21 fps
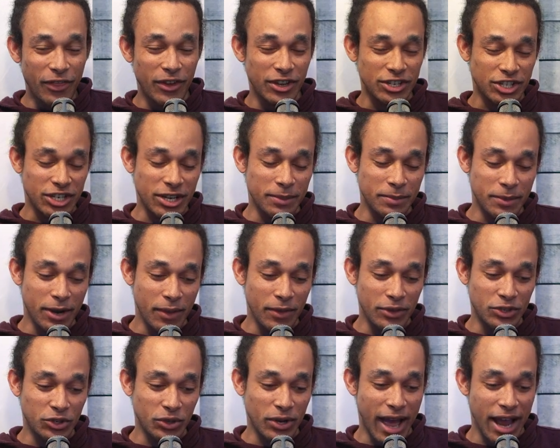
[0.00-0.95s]
this cheap gear
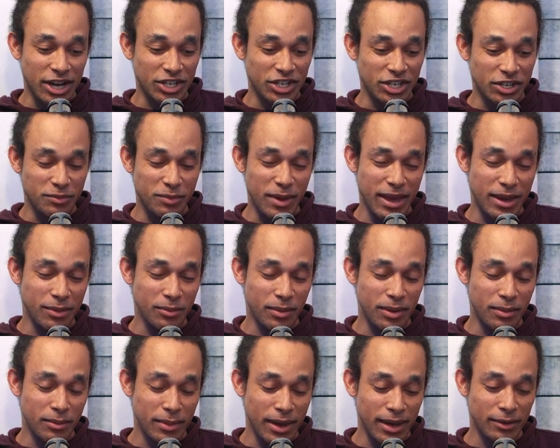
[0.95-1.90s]
that you can actually make
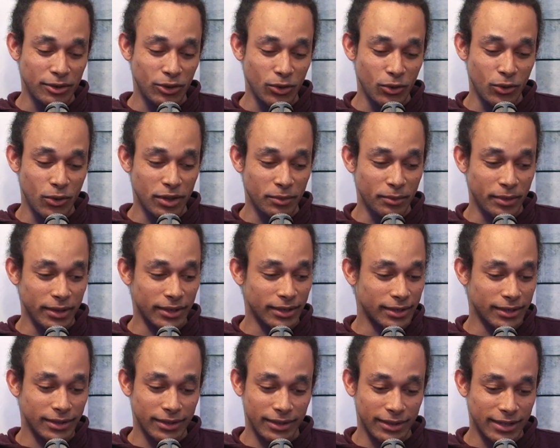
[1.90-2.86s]
make do with. But
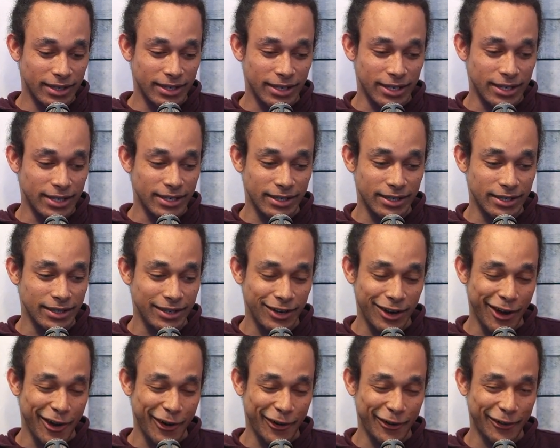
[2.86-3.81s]
this is, you
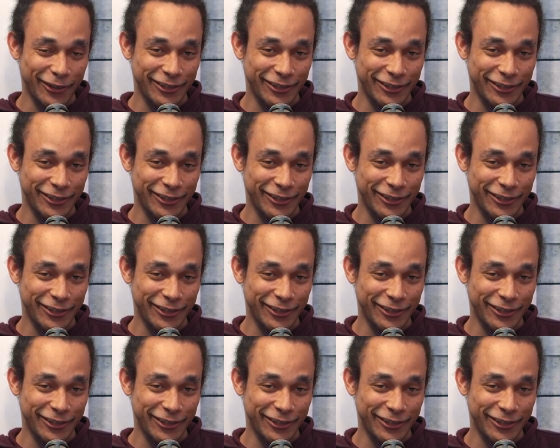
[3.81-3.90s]
know,